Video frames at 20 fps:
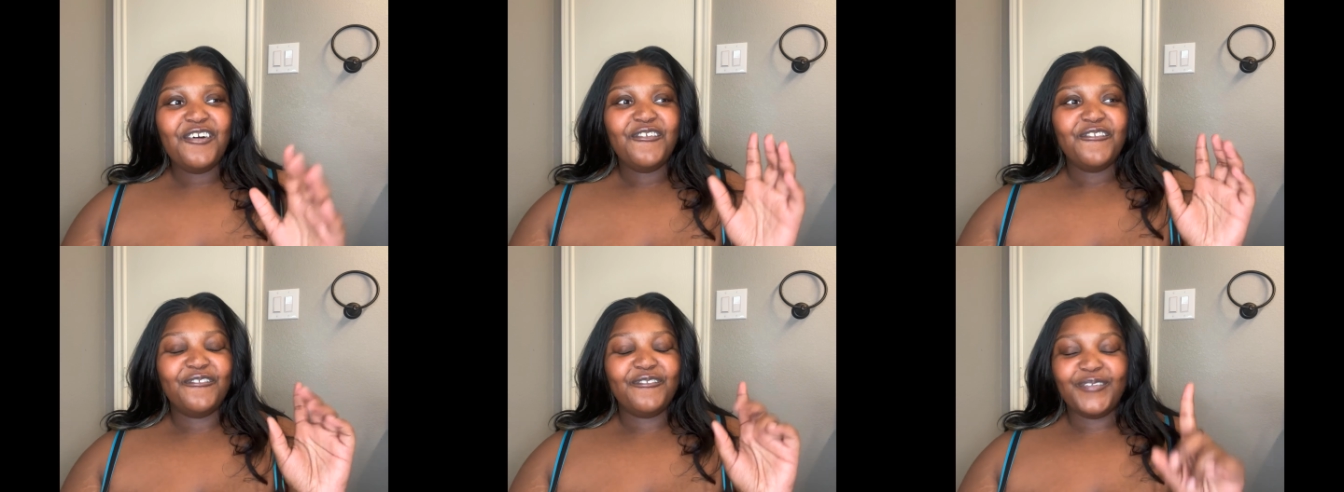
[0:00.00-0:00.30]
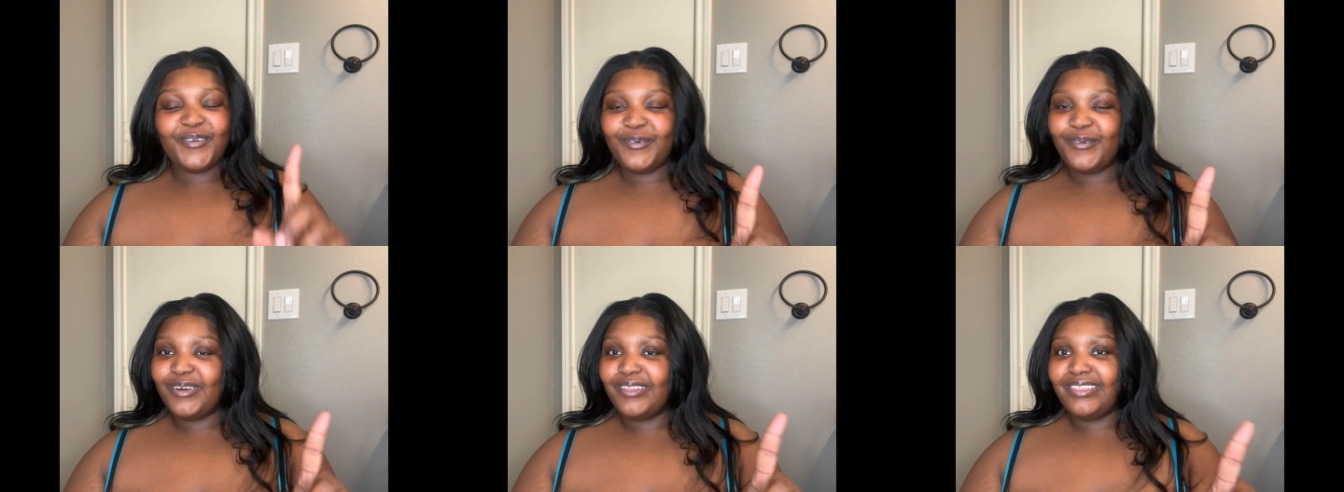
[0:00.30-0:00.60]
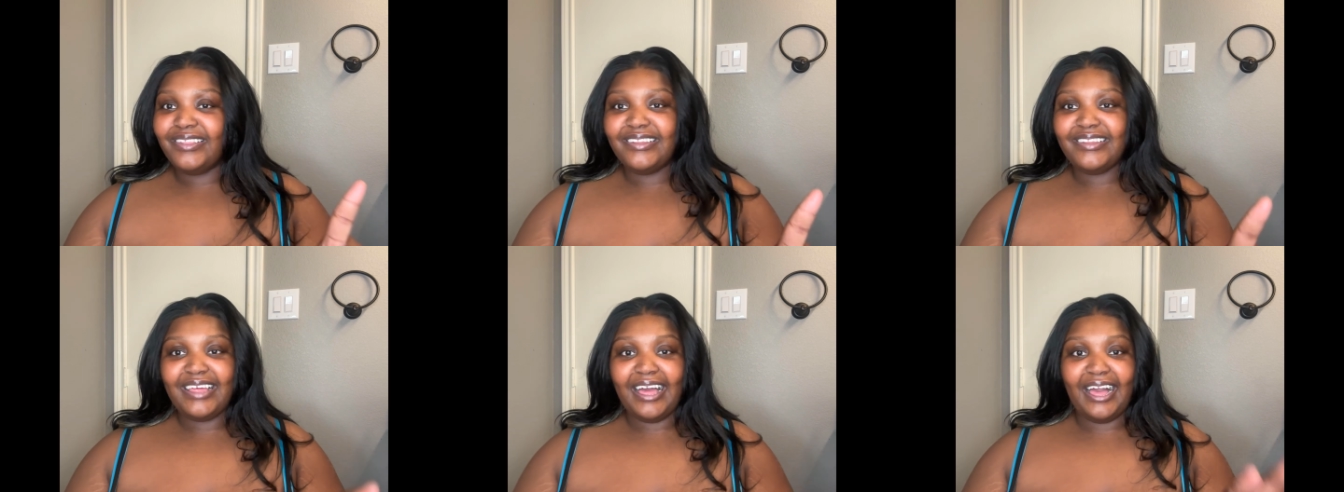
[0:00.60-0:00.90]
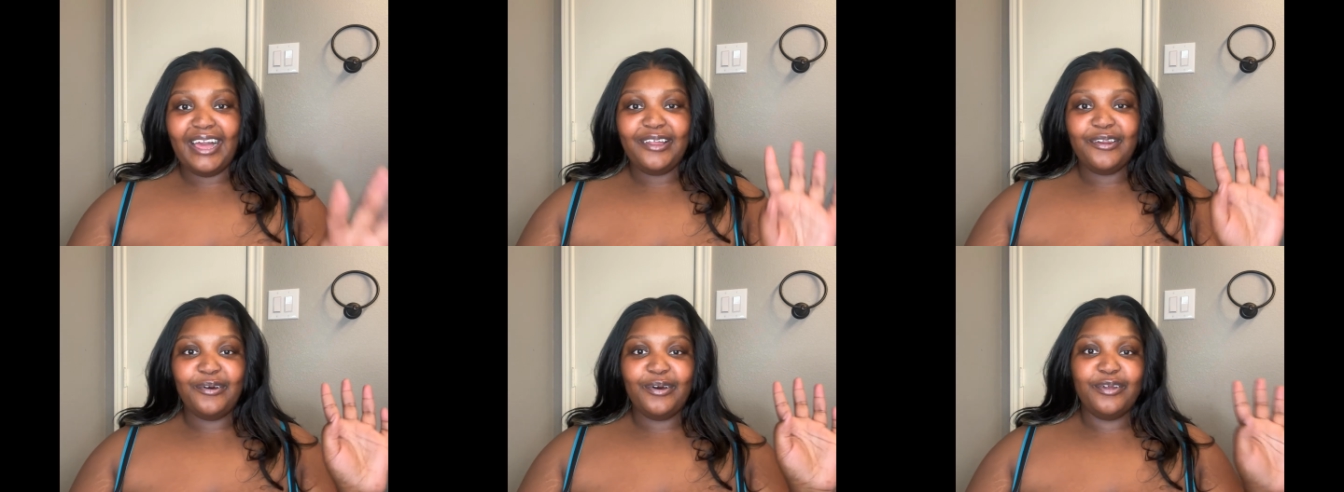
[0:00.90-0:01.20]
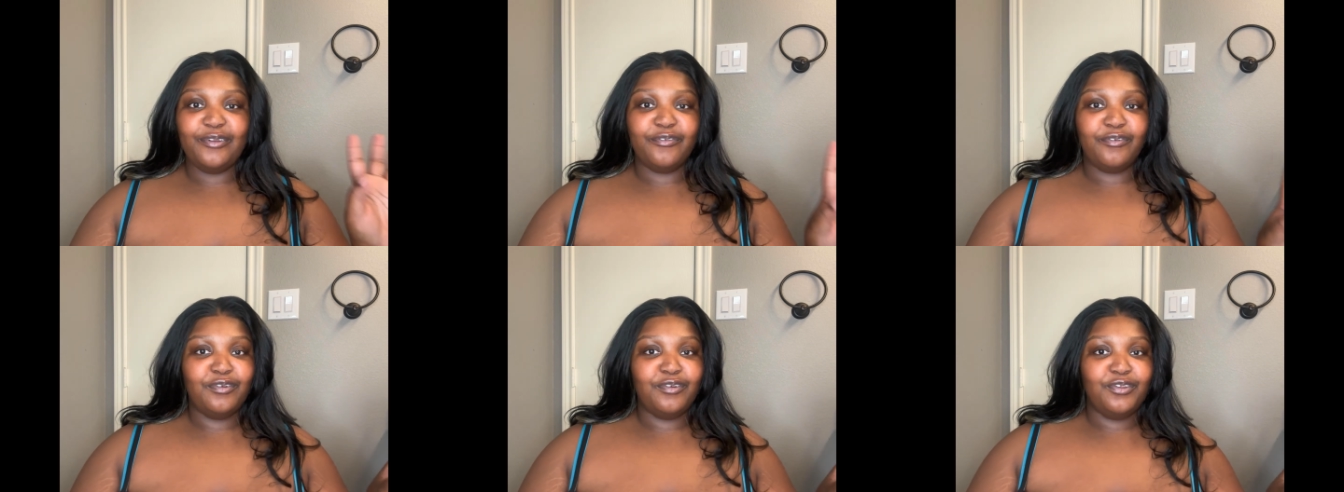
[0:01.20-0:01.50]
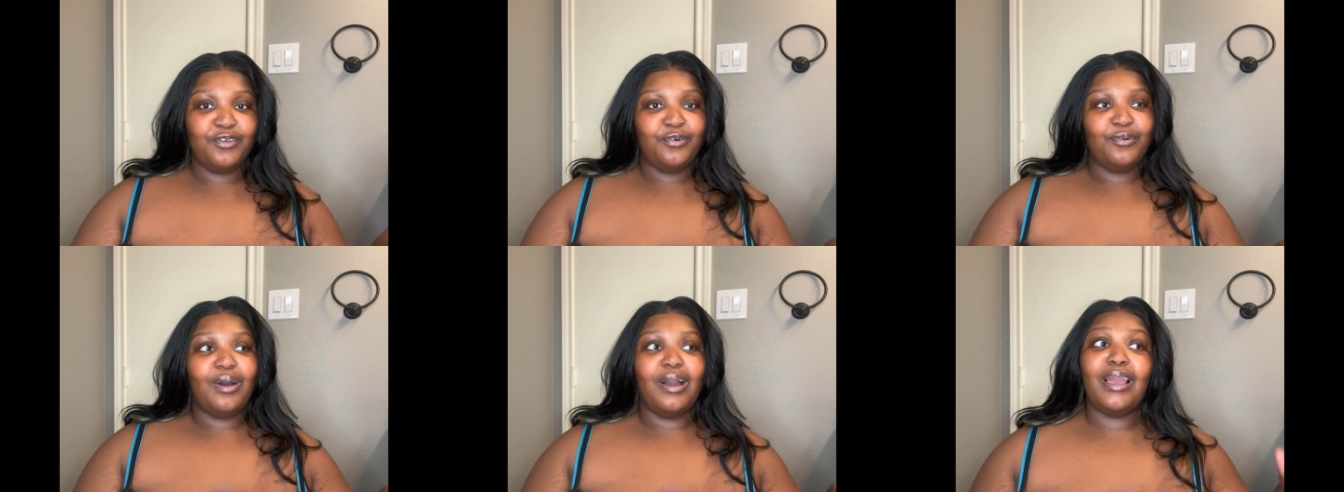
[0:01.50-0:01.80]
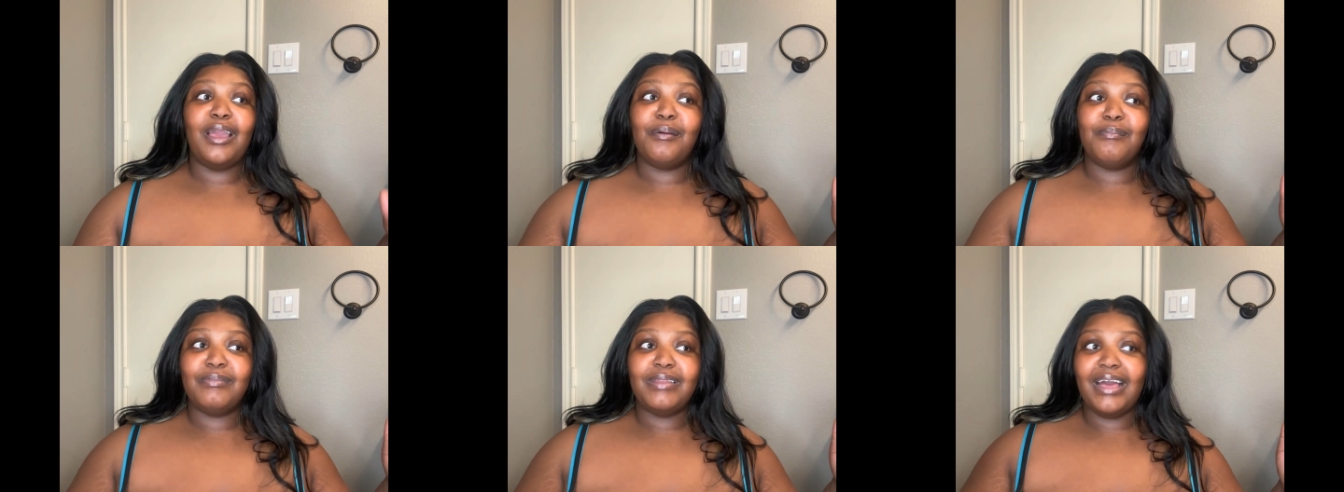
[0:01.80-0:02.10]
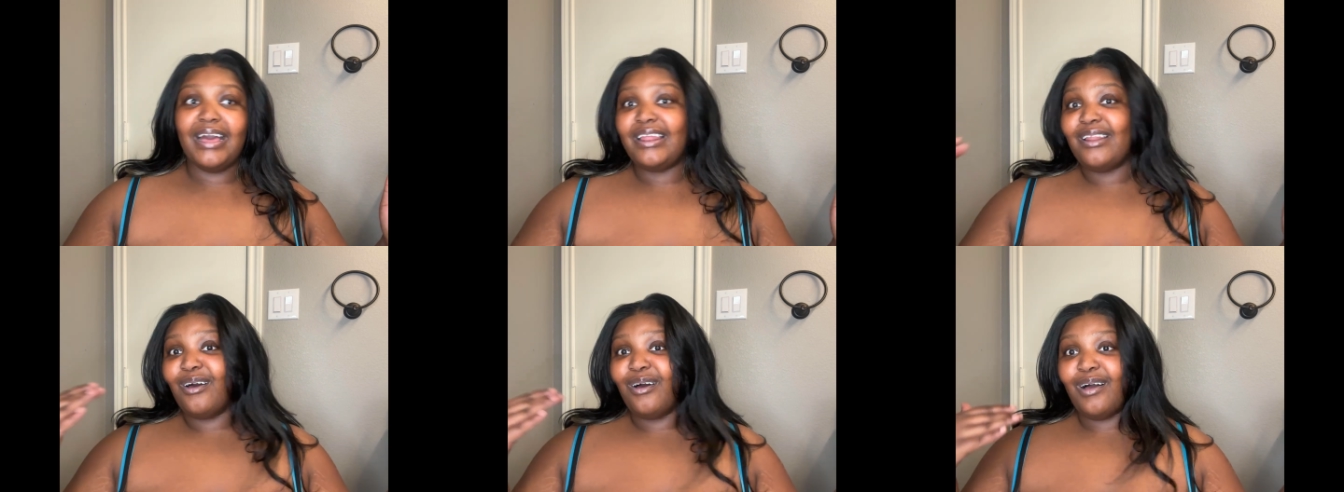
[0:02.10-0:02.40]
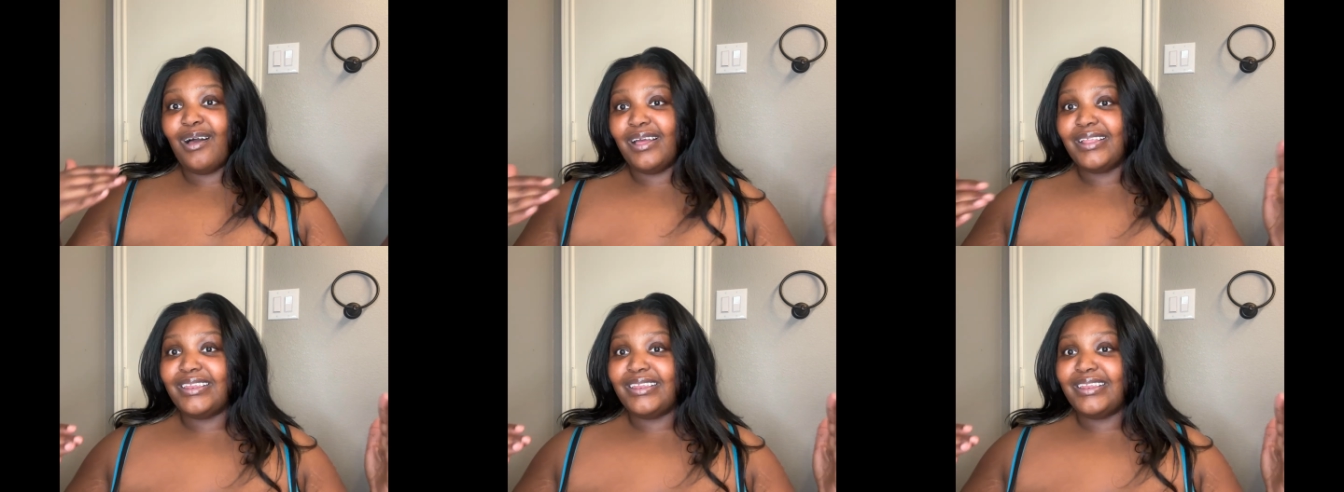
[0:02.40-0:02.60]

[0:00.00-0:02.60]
for one, the title, and for two, I am not all